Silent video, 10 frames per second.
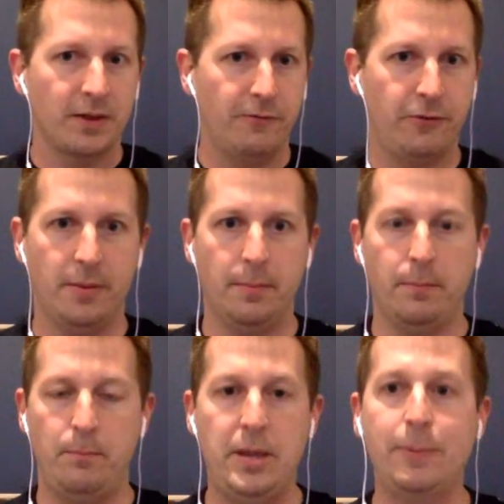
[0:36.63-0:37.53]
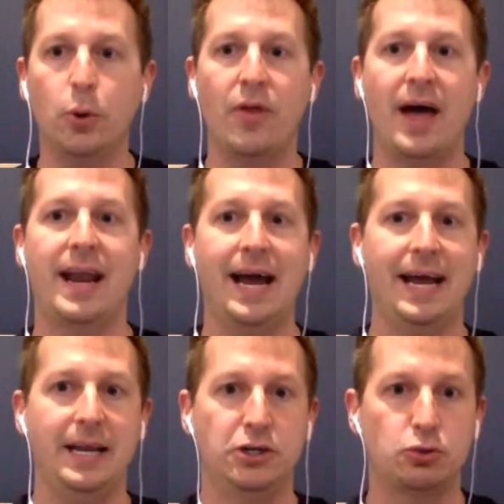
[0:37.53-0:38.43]
from people that
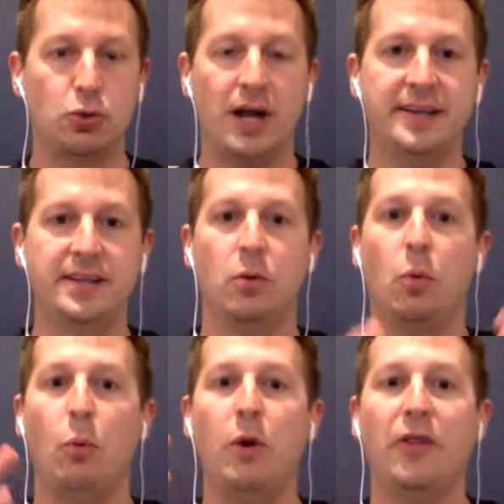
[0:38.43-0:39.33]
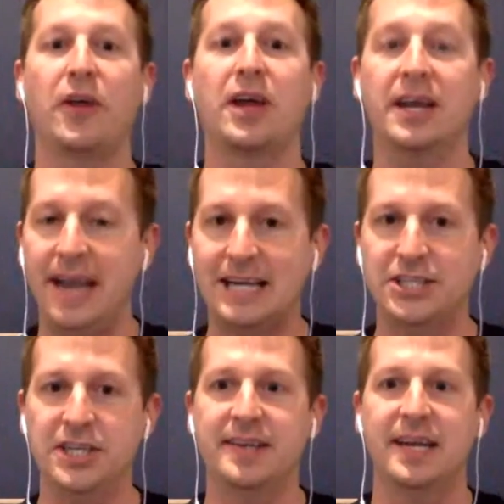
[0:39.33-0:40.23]
I trust with
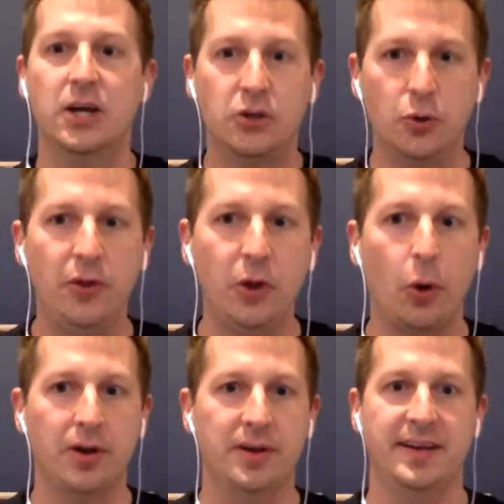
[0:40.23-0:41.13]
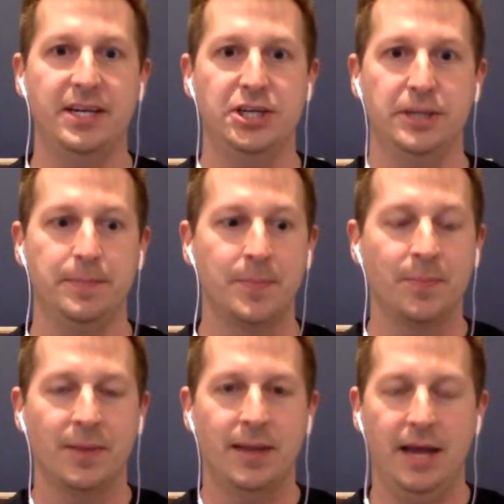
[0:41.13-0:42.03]
connections to the organization.
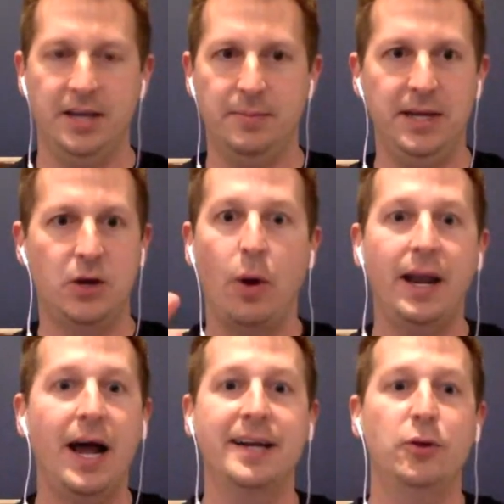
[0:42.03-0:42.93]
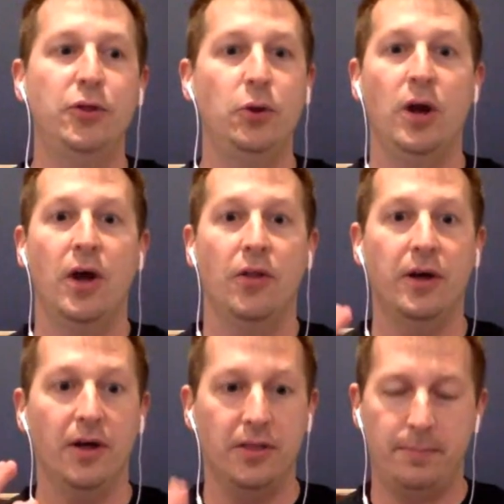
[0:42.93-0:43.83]
And to be quite honest with you,
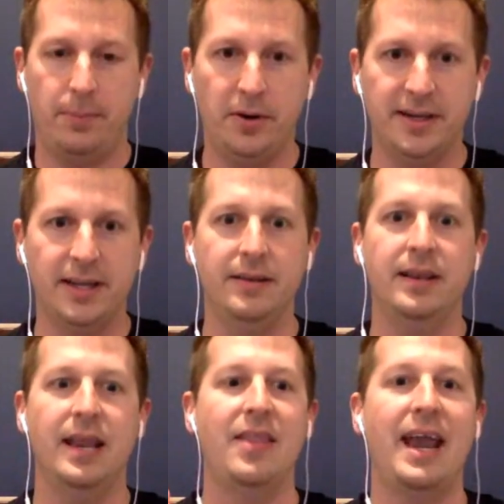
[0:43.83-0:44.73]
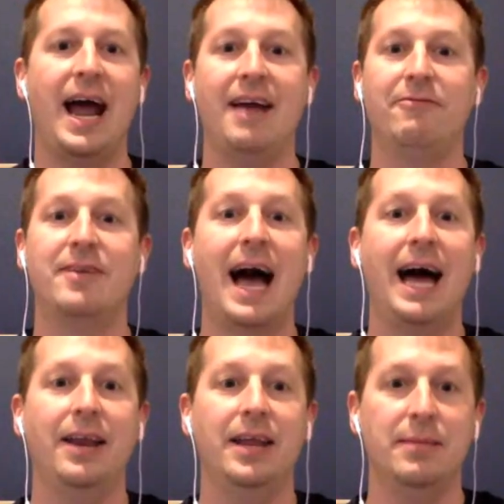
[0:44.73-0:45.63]
the the person that I've
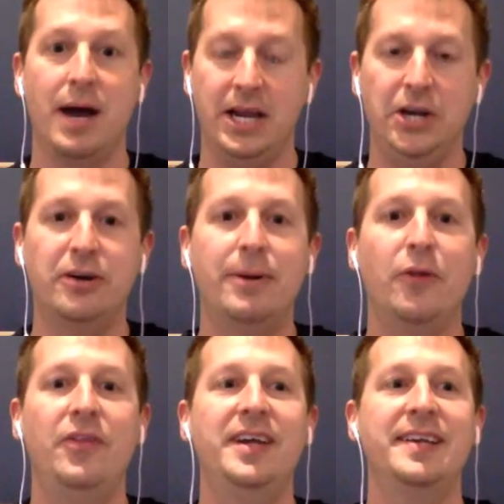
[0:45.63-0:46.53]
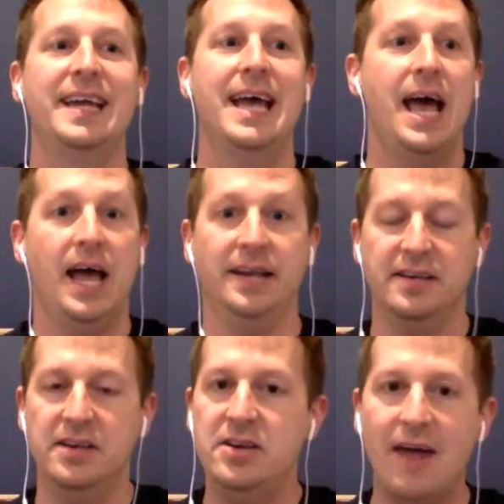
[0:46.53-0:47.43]
got in my ear about this has
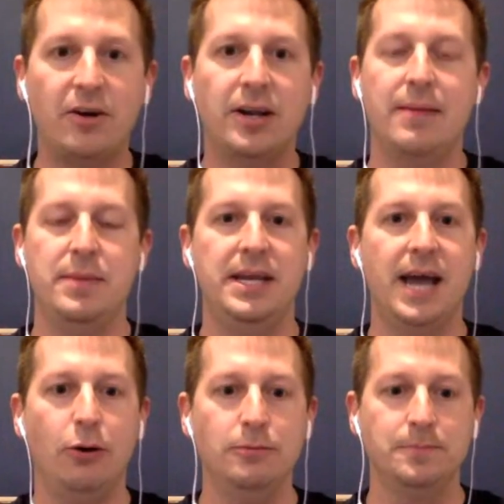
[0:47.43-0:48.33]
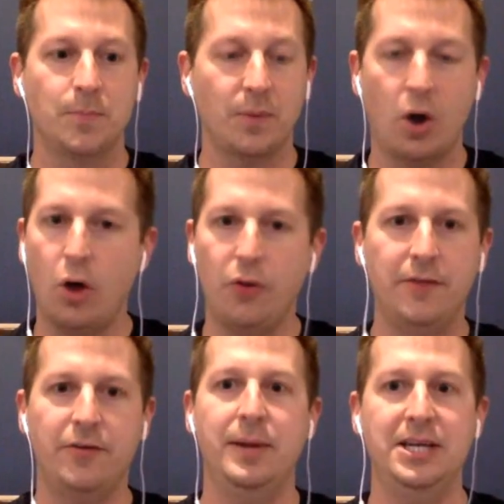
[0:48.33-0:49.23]
never let me down. All the
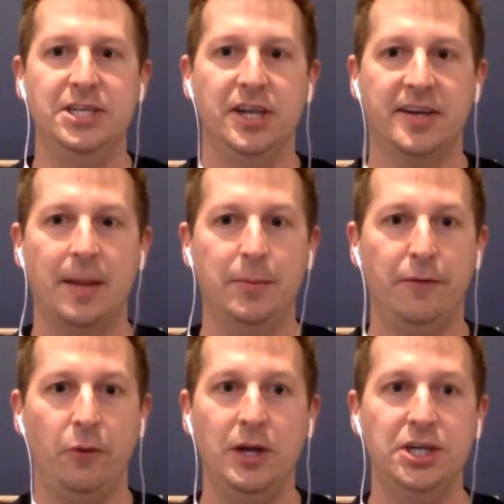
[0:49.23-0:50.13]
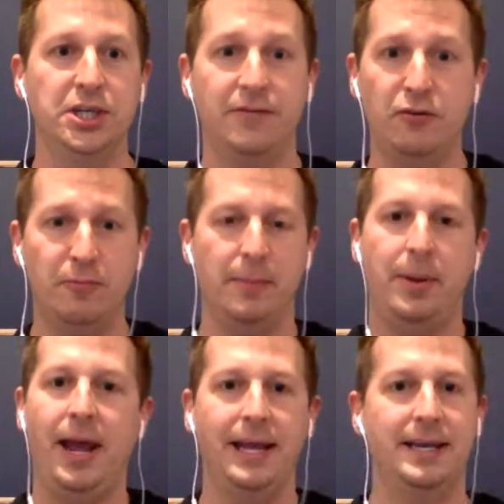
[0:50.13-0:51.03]
information has come to fruition. If you've been
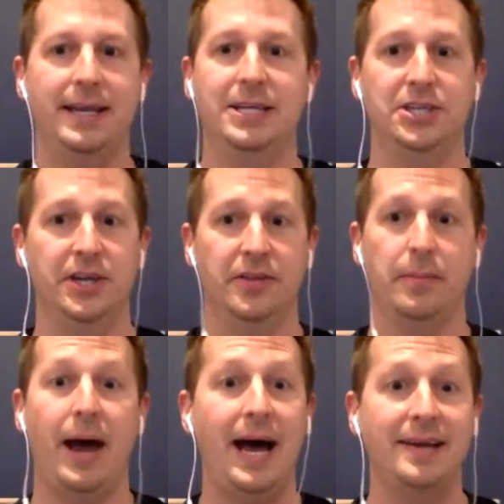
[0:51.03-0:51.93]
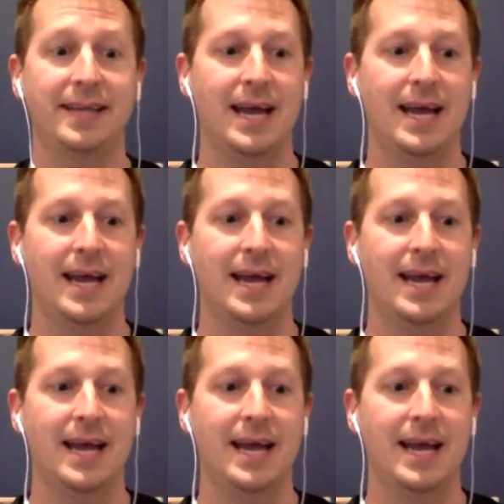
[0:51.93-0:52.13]
paying attention in the past,